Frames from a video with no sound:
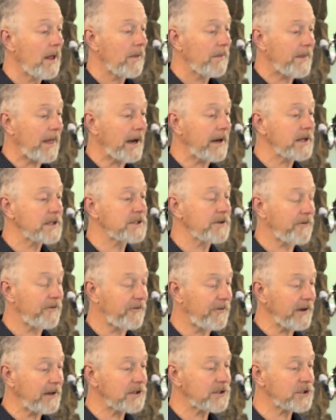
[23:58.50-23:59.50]
That is a
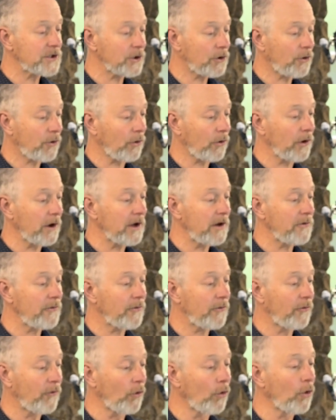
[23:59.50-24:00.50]
fixed decree
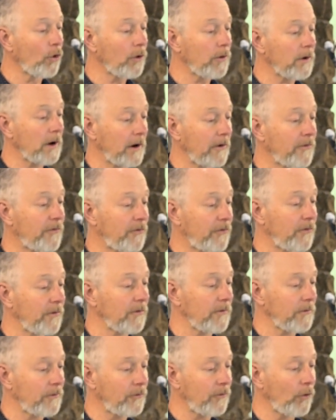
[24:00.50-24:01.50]
from
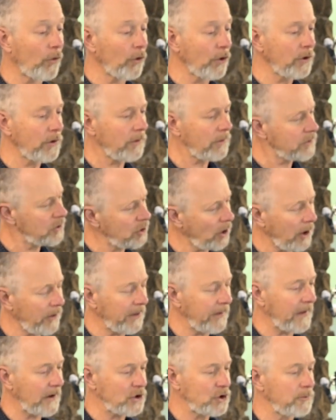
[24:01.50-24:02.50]

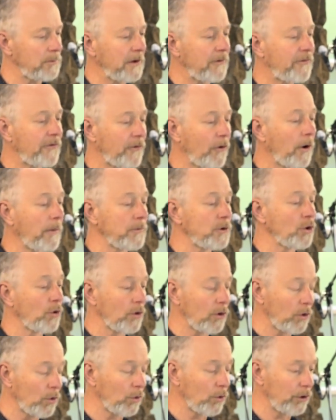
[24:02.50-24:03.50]
your
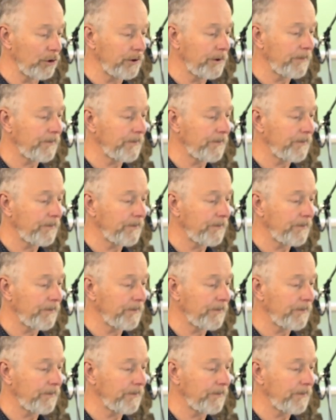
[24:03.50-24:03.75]
Lord.